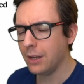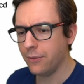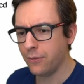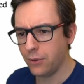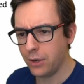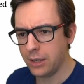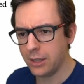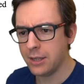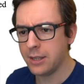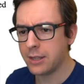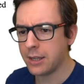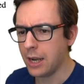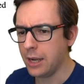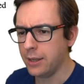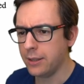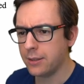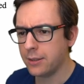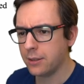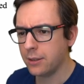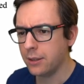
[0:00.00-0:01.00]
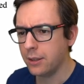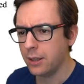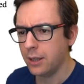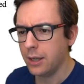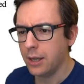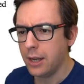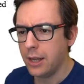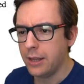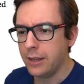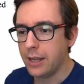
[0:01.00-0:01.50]
in this case,
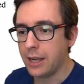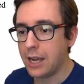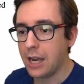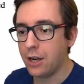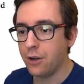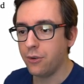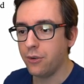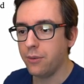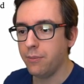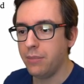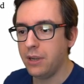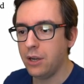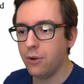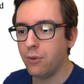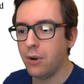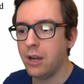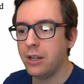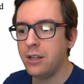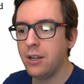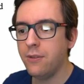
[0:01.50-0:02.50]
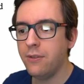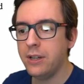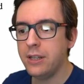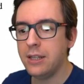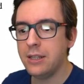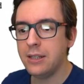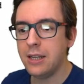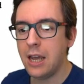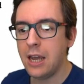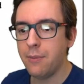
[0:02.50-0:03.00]
they can be relatively
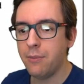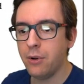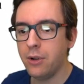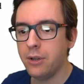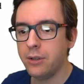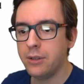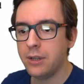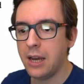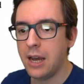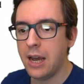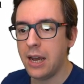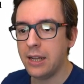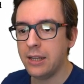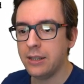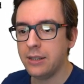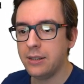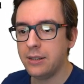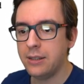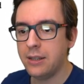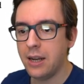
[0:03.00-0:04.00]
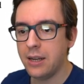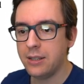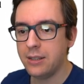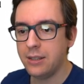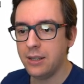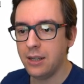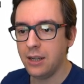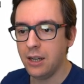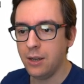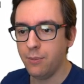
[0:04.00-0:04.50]
disabled and
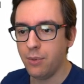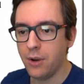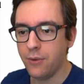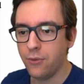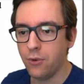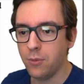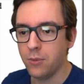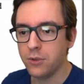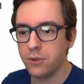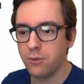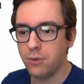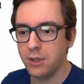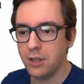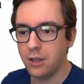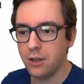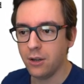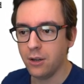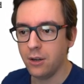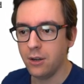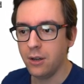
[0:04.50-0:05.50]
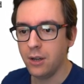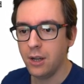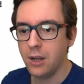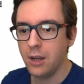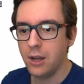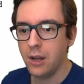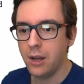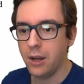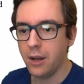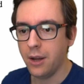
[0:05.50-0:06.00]
testing in performance critical
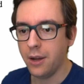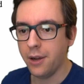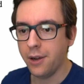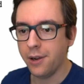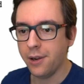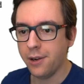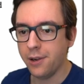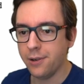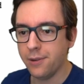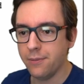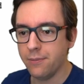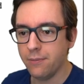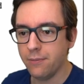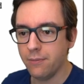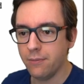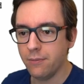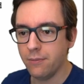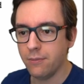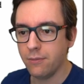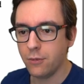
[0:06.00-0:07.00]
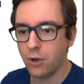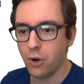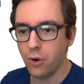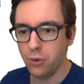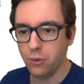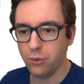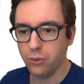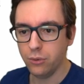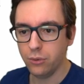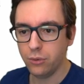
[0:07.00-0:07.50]

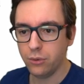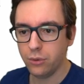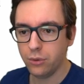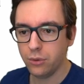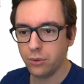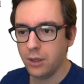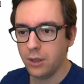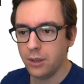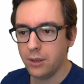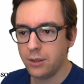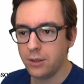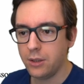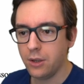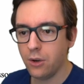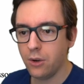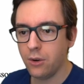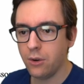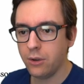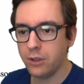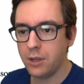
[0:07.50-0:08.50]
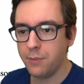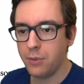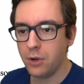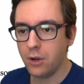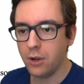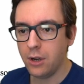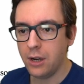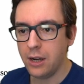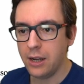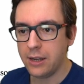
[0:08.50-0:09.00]
code. So a
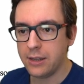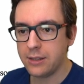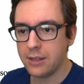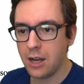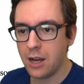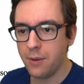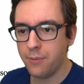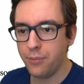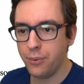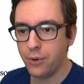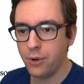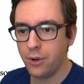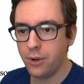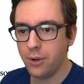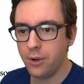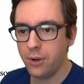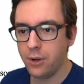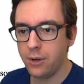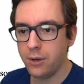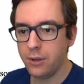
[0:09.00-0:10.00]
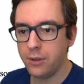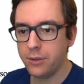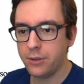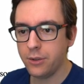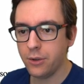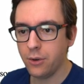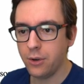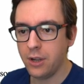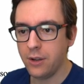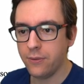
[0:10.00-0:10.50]
typical example,
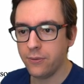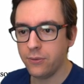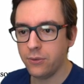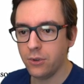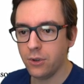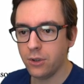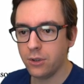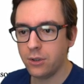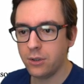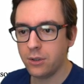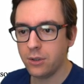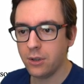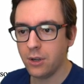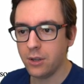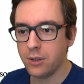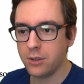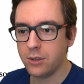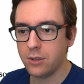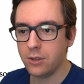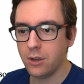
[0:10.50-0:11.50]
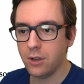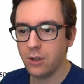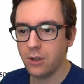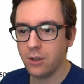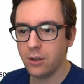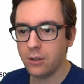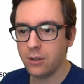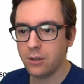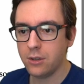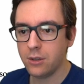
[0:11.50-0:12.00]
so if not
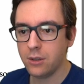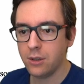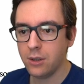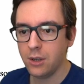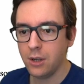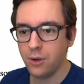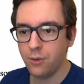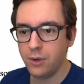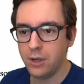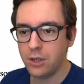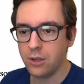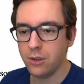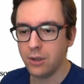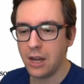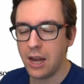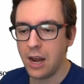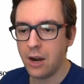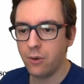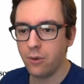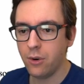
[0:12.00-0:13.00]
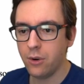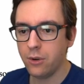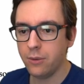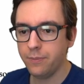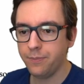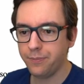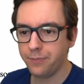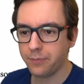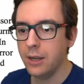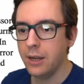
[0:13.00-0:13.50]
assert, return error,
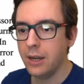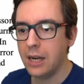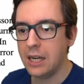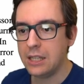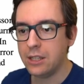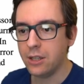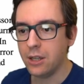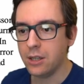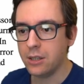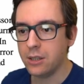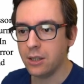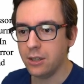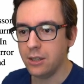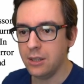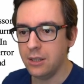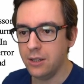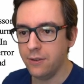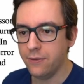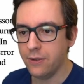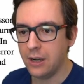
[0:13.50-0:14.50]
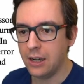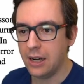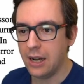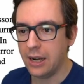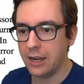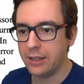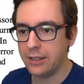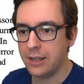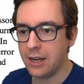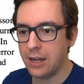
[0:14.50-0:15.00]
and the assert is defined
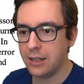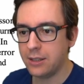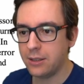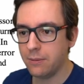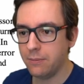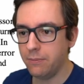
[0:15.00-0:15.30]
like that.